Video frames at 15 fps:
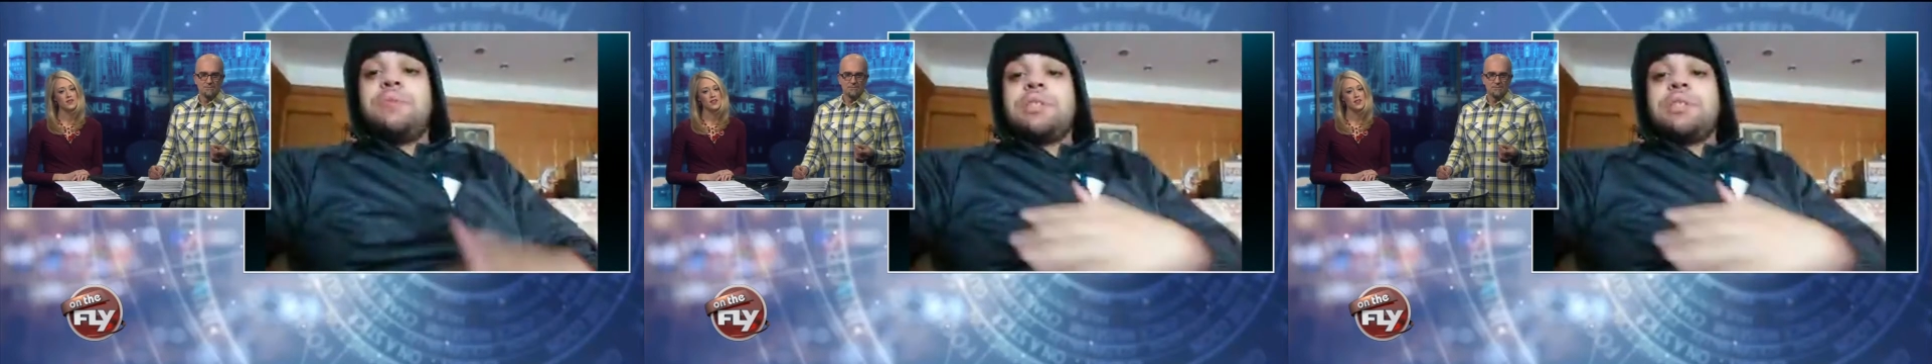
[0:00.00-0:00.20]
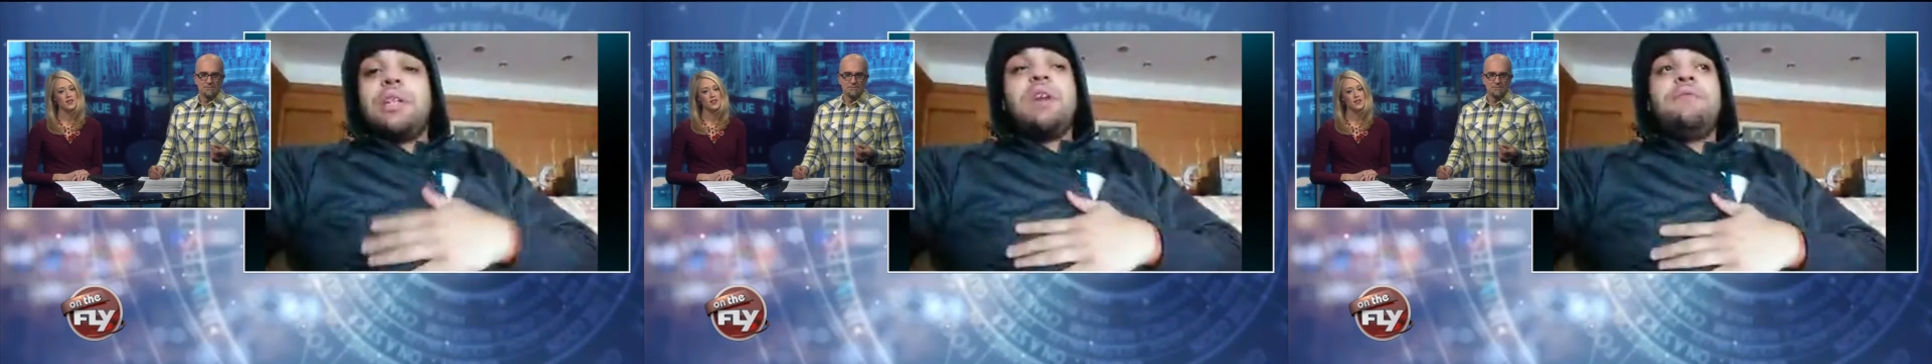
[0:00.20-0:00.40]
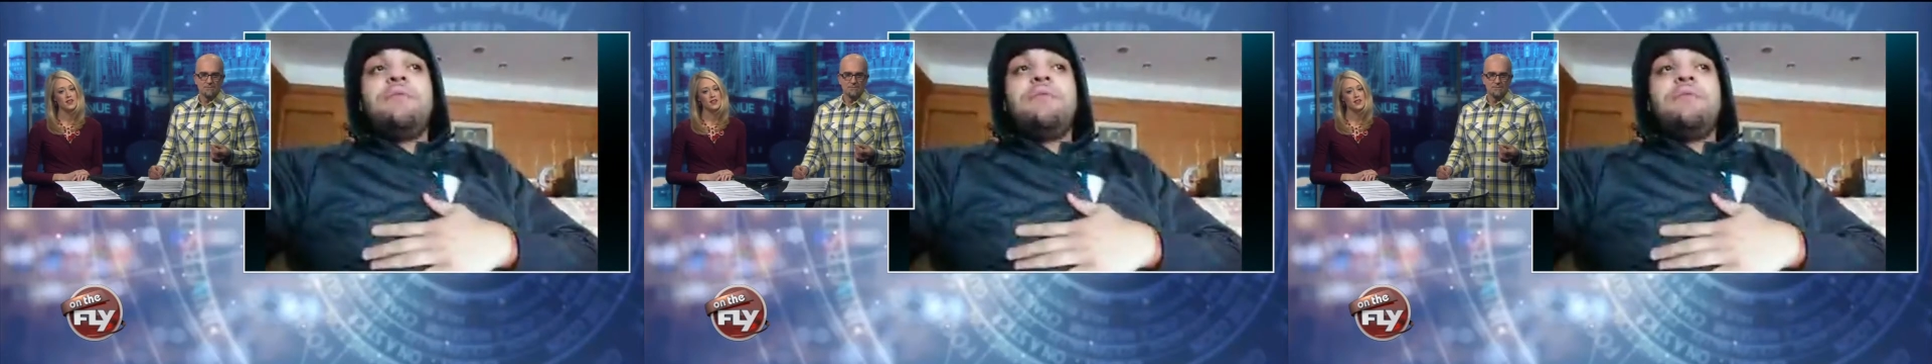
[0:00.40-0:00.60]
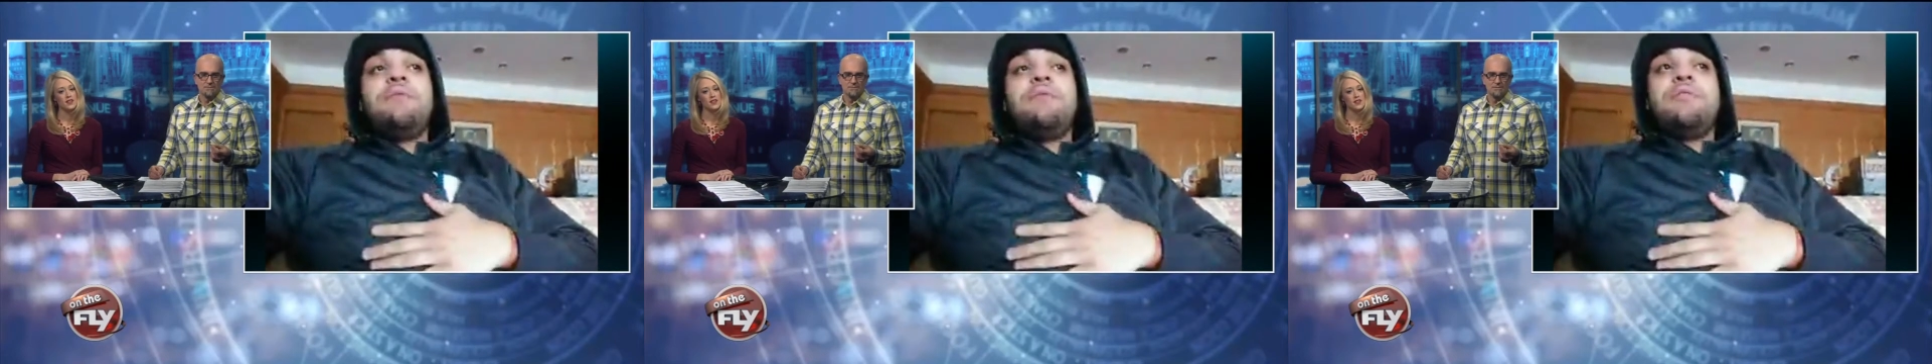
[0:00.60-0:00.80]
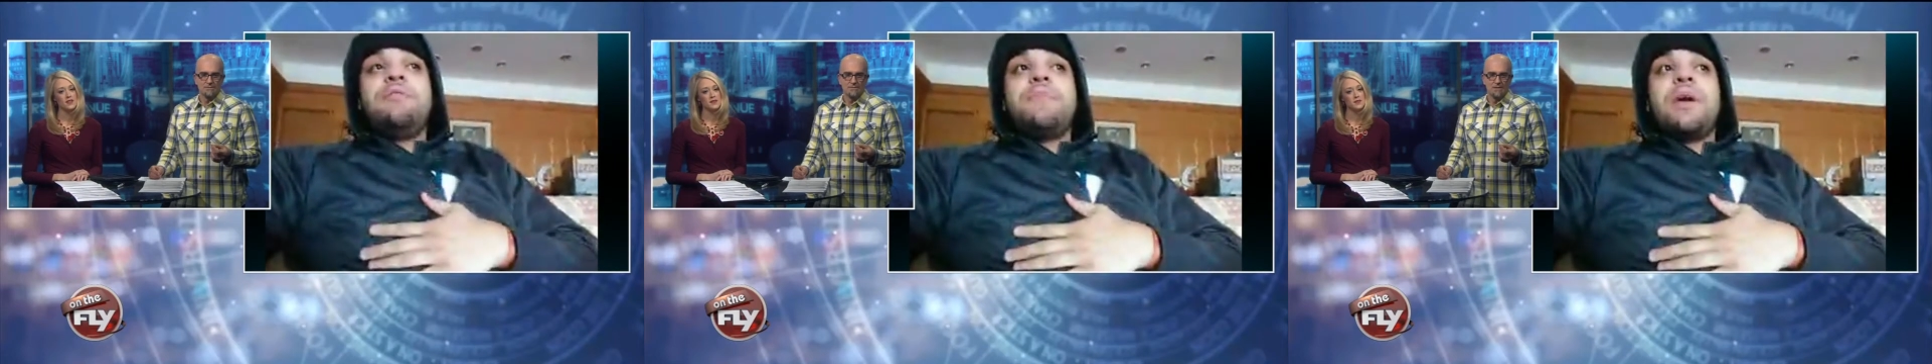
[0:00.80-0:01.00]
Much love
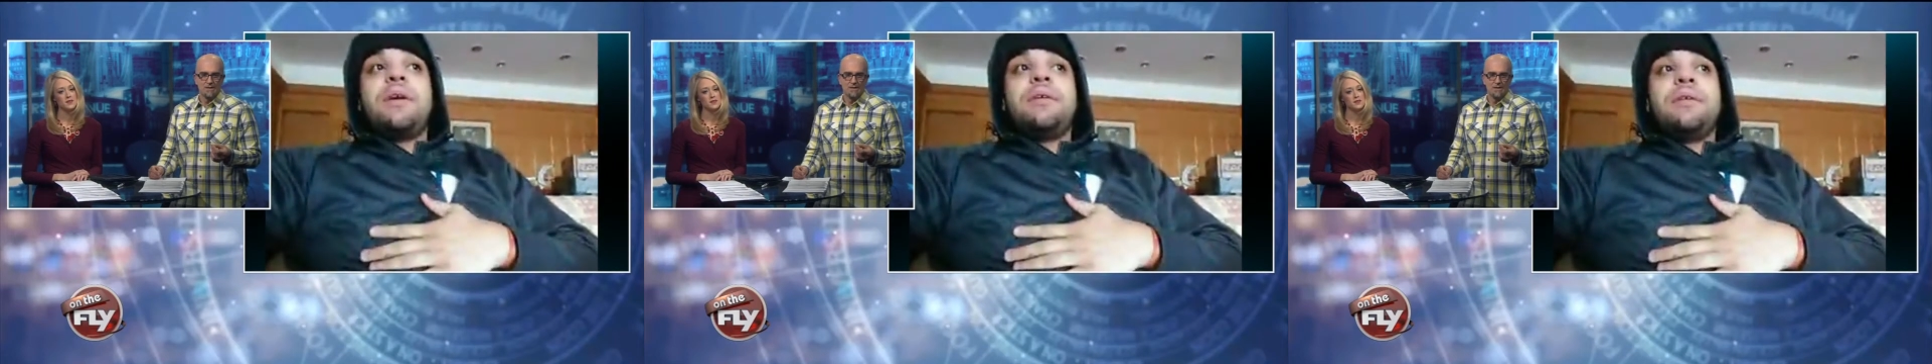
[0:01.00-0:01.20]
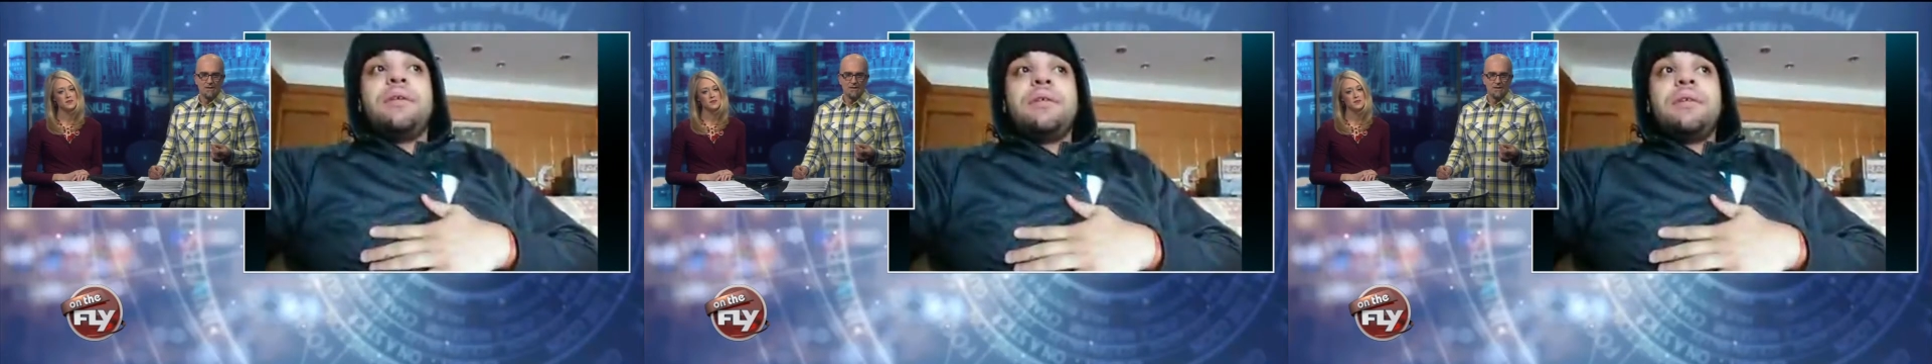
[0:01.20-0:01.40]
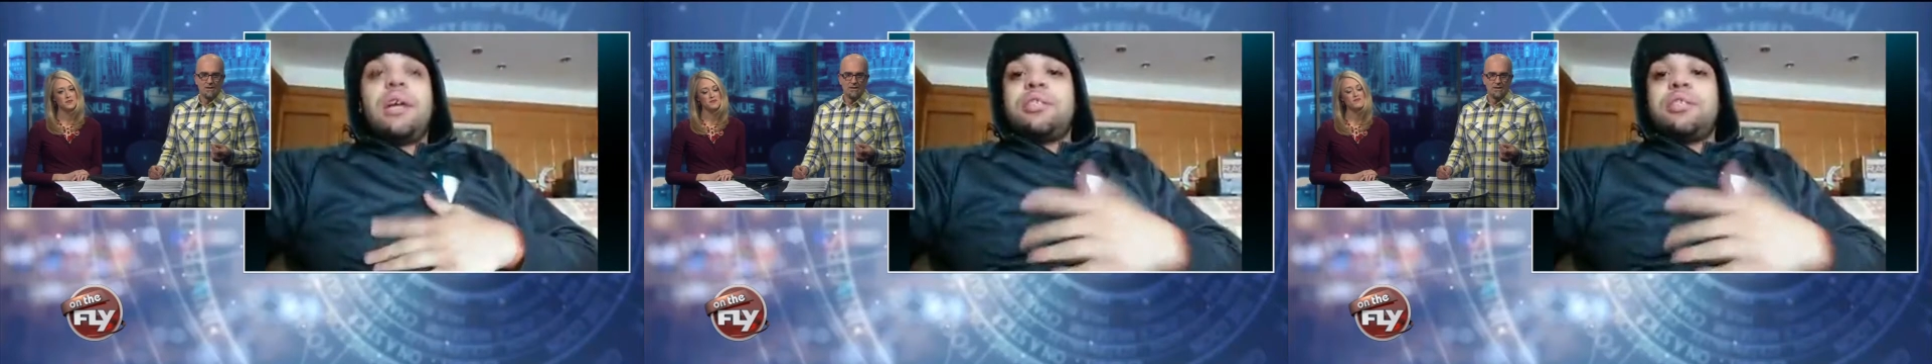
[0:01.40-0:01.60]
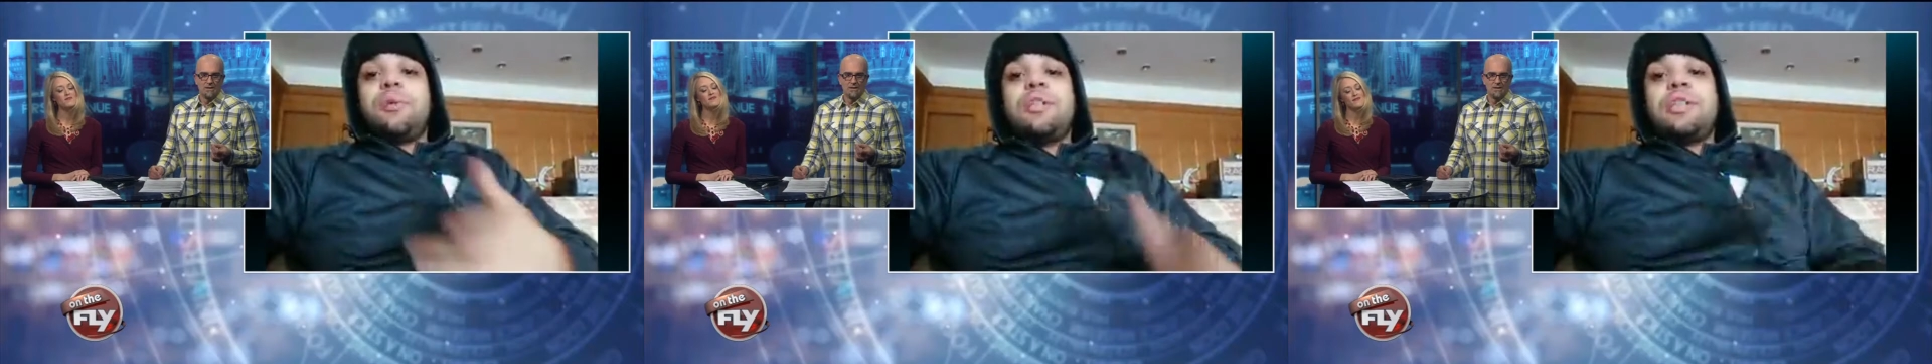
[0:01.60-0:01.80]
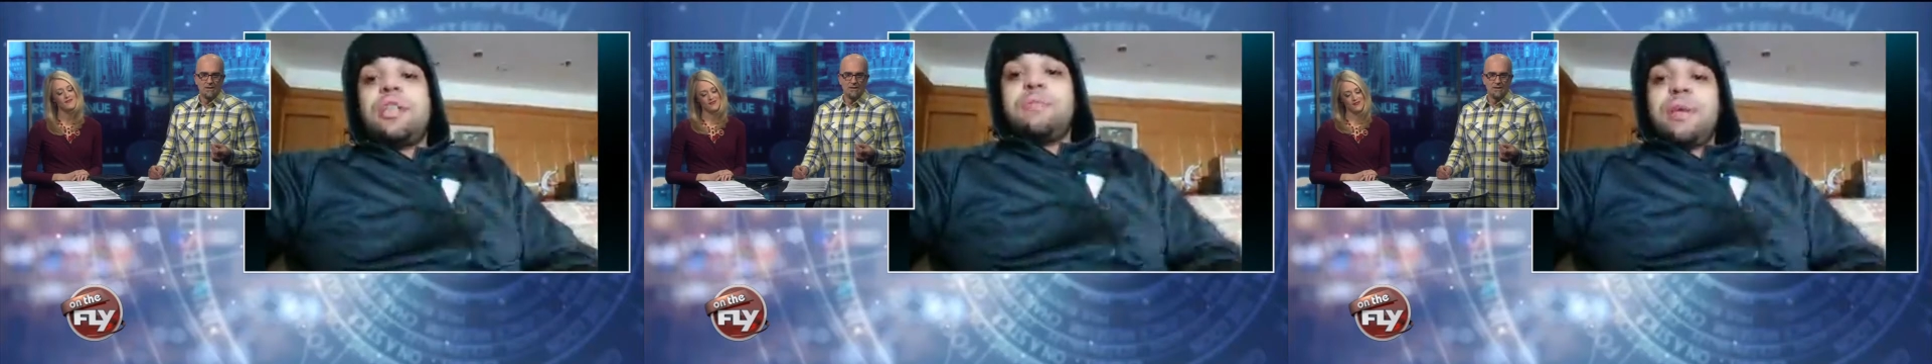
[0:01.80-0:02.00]
you, man. I just
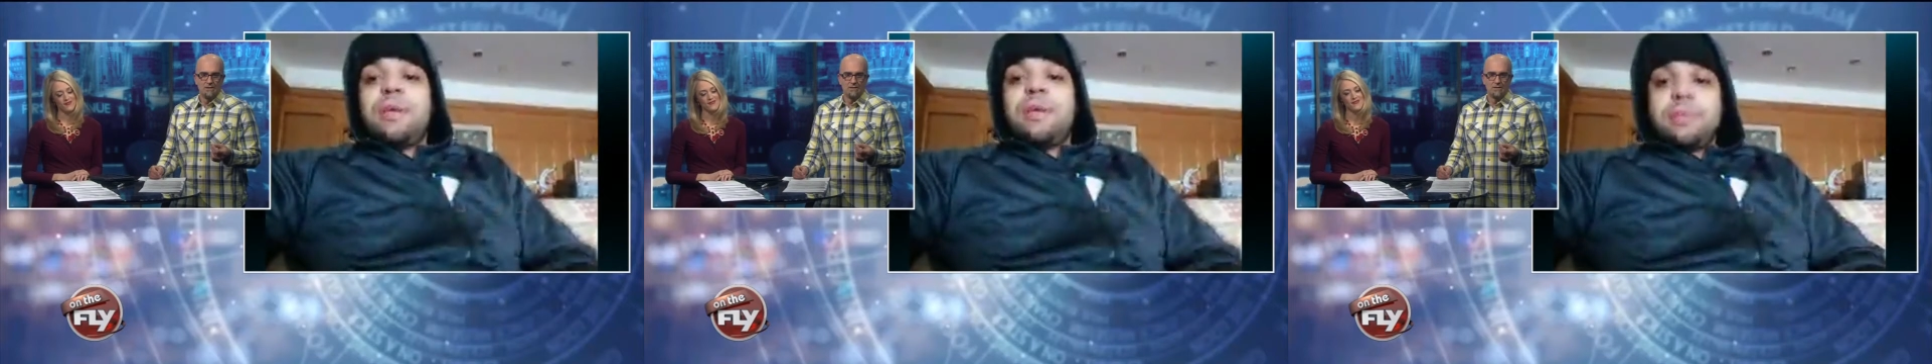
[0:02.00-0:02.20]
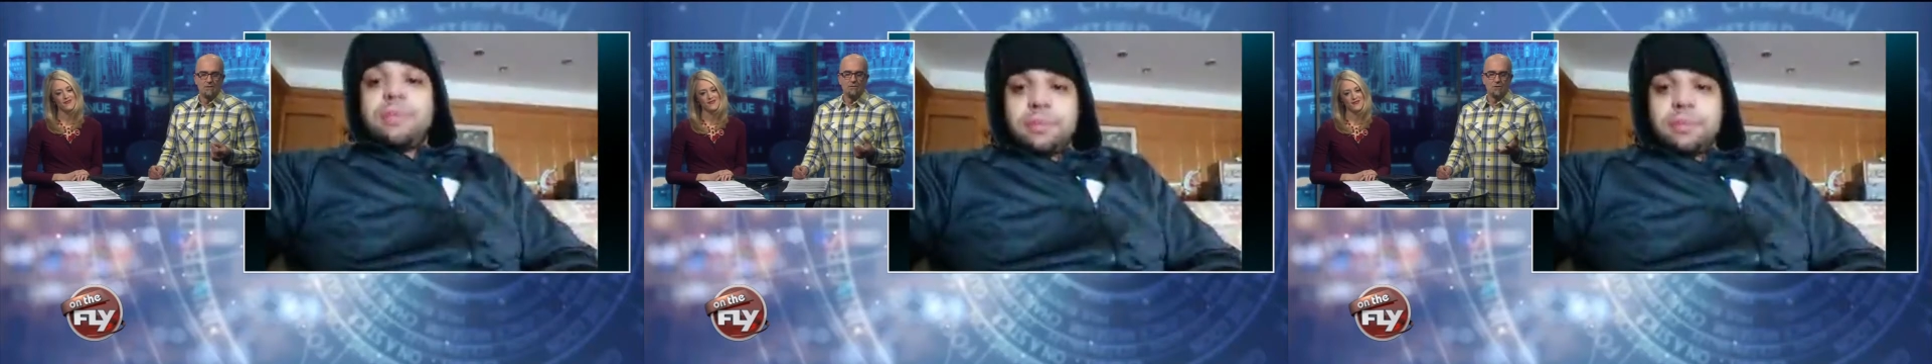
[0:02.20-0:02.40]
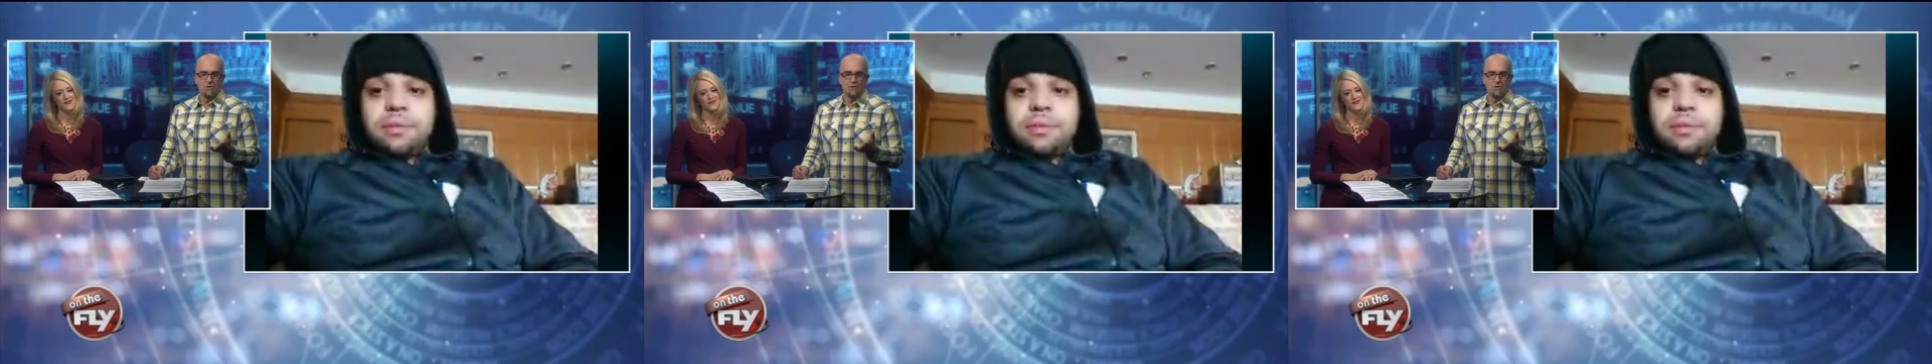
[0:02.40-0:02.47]
want to tell them that. For